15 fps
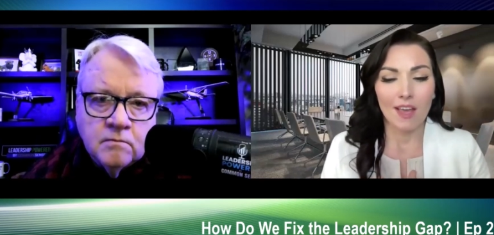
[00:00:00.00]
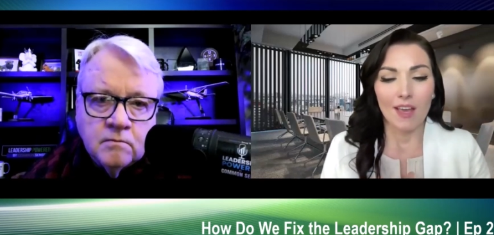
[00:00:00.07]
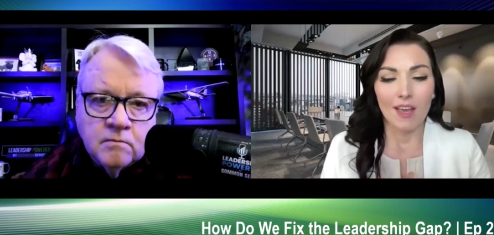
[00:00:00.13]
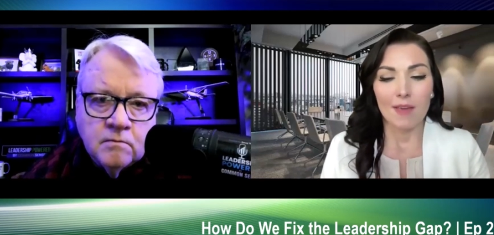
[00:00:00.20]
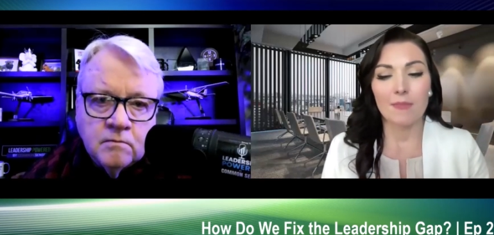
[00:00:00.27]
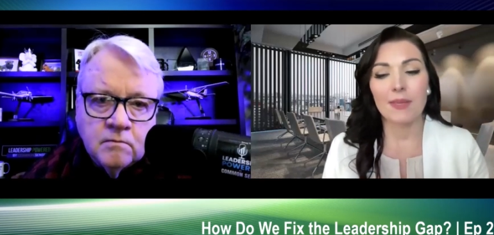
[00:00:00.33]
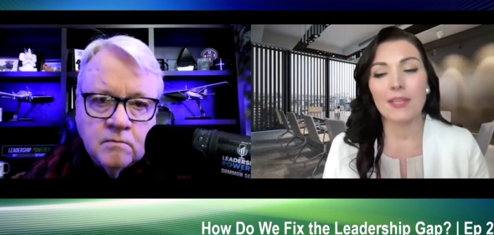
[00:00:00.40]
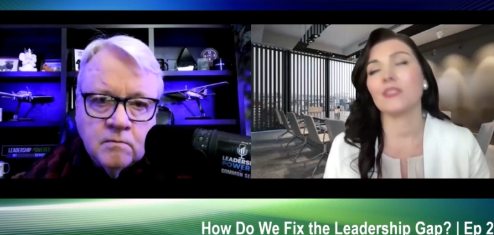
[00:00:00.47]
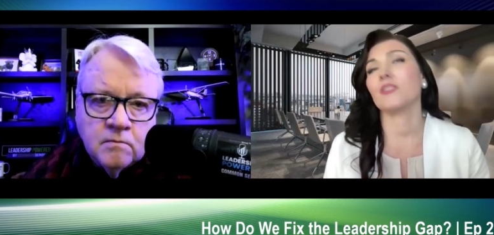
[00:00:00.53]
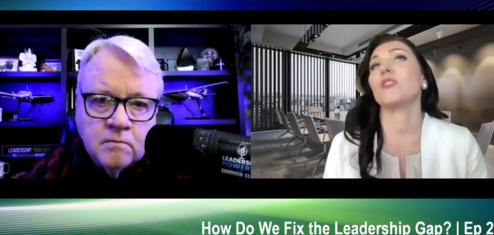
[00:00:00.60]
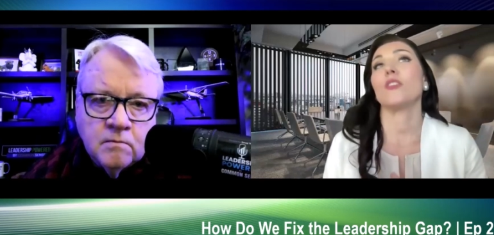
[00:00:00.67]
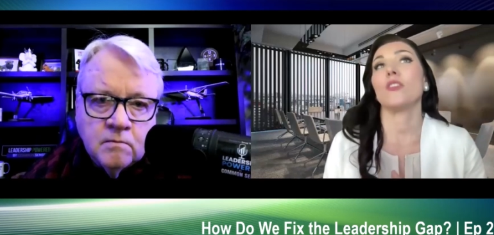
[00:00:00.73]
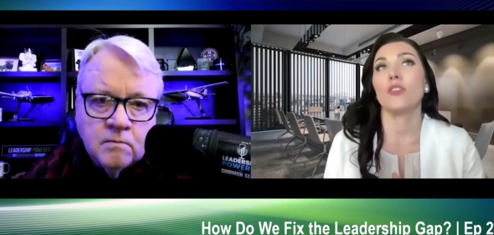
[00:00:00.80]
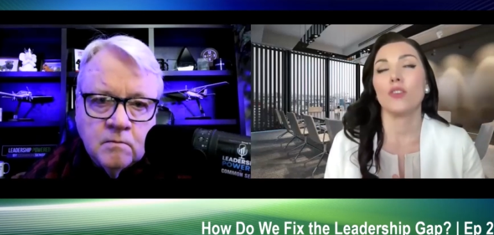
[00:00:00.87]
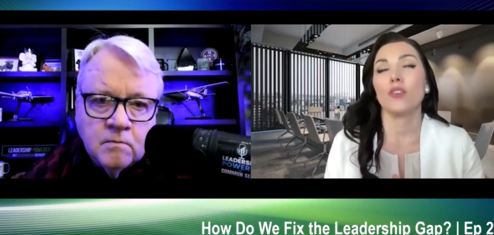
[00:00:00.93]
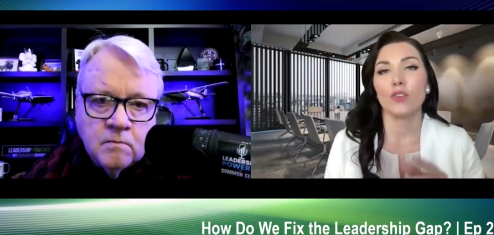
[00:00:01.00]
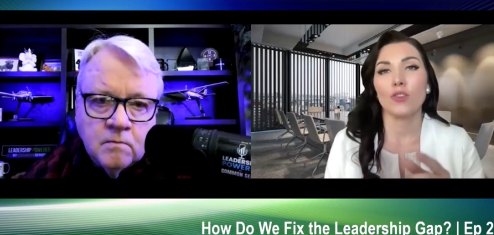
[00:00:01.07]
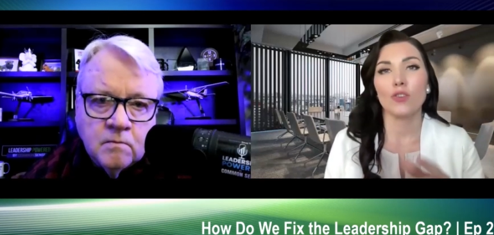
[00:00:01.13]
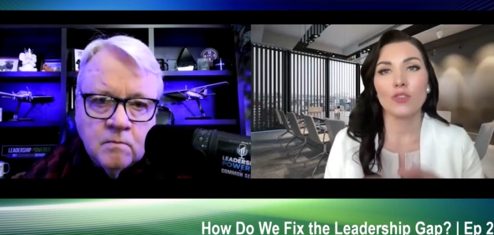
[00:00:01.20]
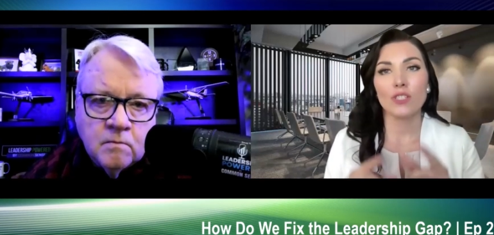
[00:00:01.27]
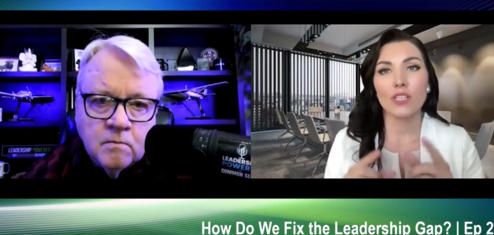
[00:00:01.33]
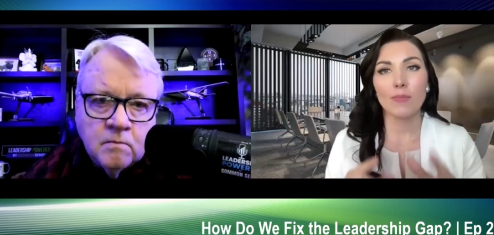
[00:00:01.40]
Speaker 1: It means
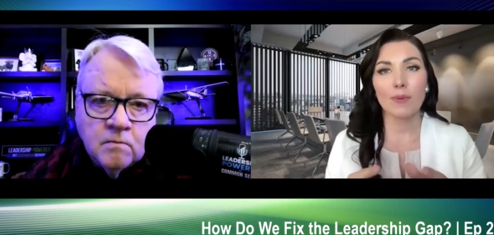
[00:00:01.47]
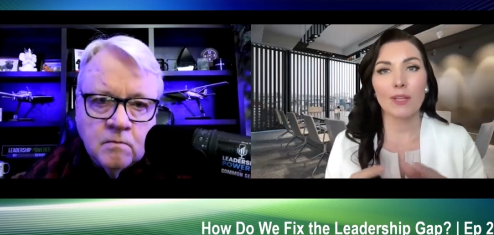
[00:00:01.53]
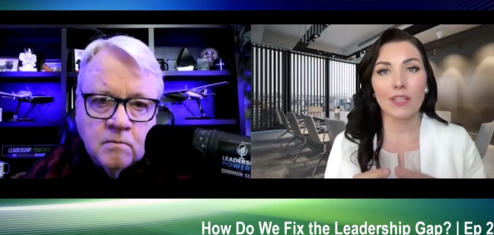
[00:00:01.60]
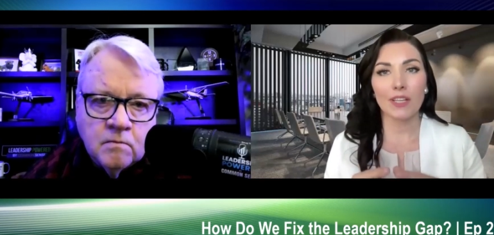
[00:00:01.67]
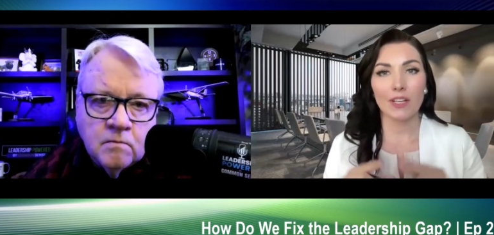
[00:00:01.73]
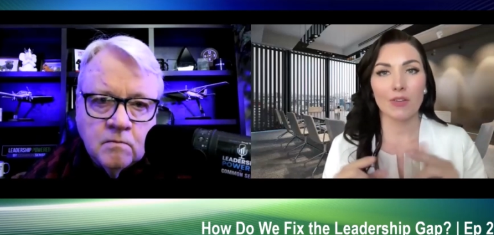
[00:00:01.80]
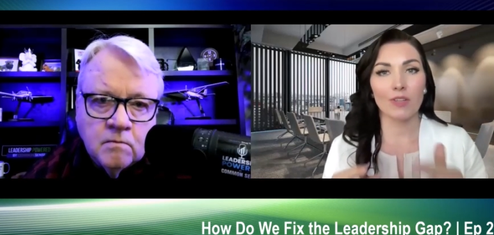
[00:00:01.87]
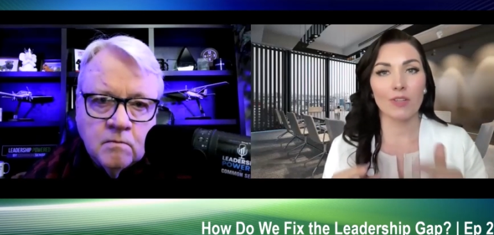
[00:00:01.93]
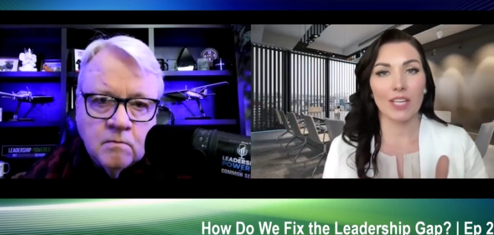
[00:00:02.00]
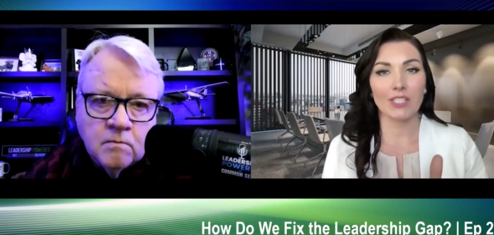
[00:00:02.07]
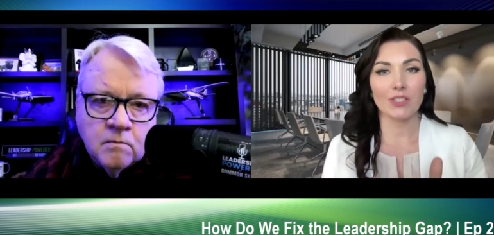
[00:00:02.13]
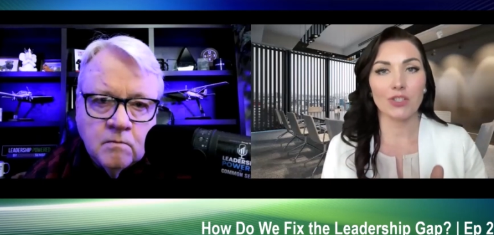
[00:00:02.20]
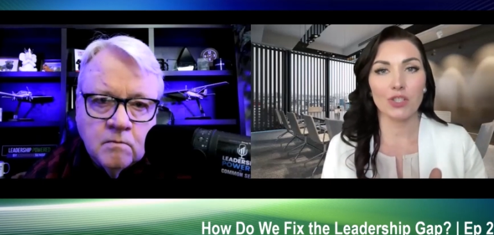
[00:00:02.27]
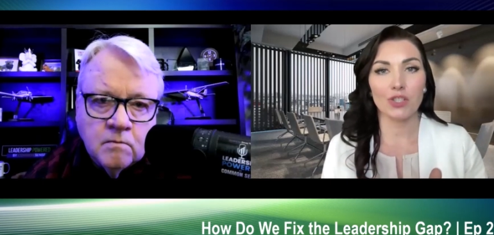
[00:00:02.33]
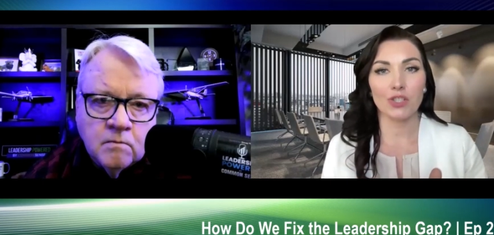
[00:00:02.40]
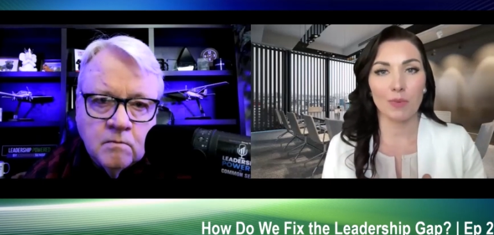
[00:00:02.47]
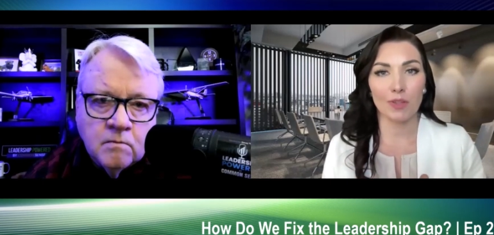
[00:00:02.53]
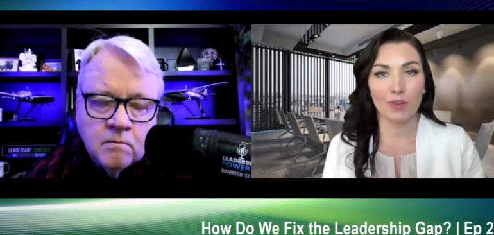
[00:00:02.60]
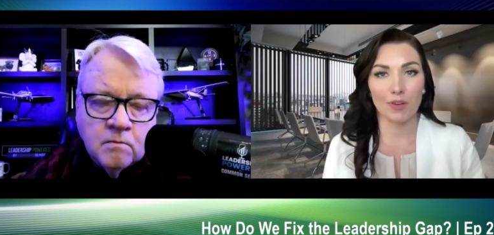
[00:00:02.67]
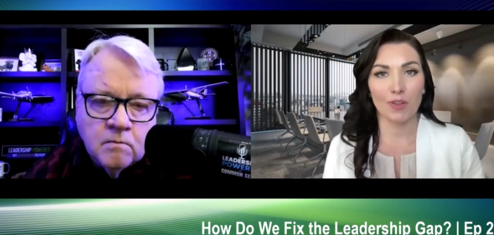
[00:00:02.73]
you're typically in a relationship with your